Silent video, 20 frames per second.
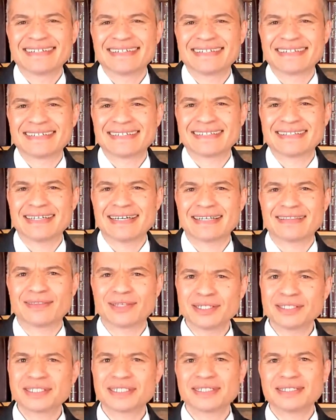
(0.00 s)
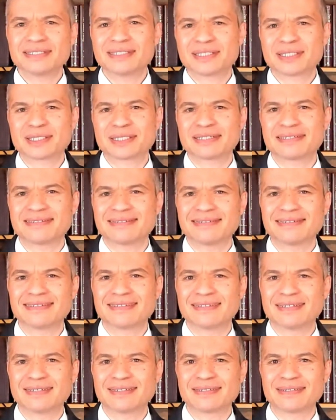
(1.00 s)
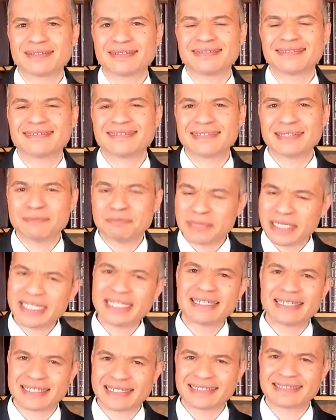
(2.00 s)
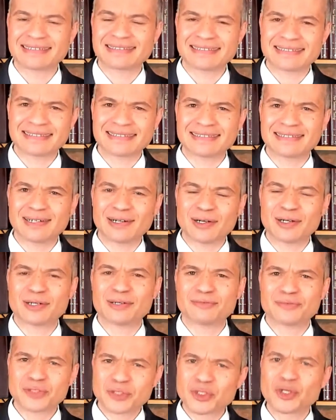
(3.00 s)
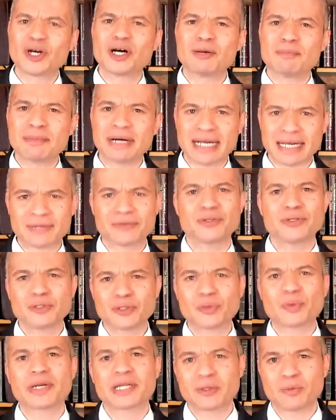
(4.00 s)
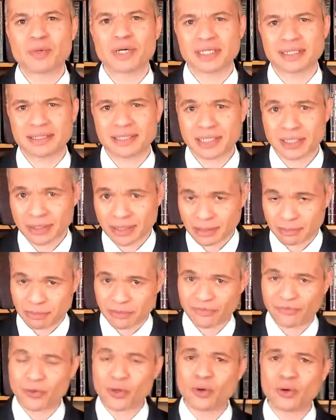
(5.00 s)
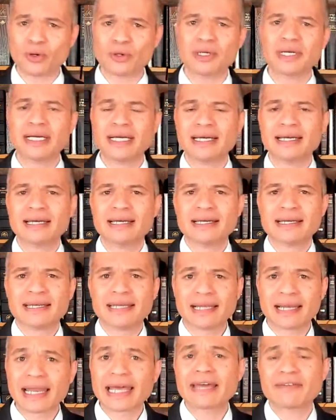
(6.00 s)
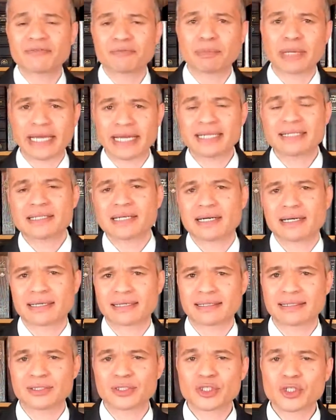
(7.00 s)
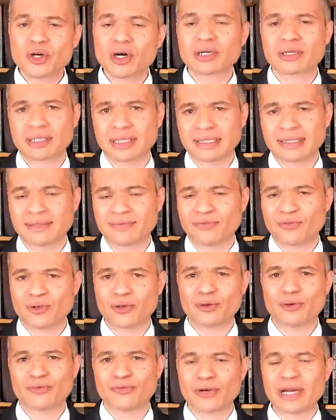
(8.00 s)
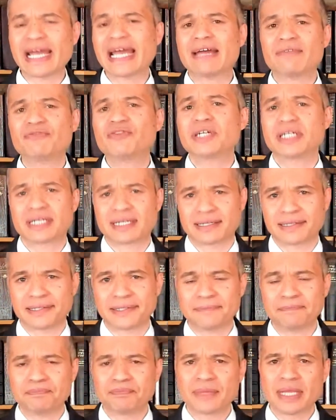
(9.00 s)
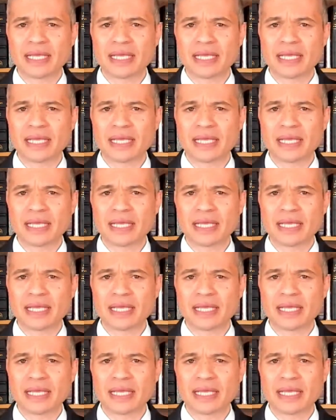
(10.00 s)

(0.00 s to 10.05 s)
that this is the meaning of Psalm 121, so that before he left Blantyre in Scotland for Africa,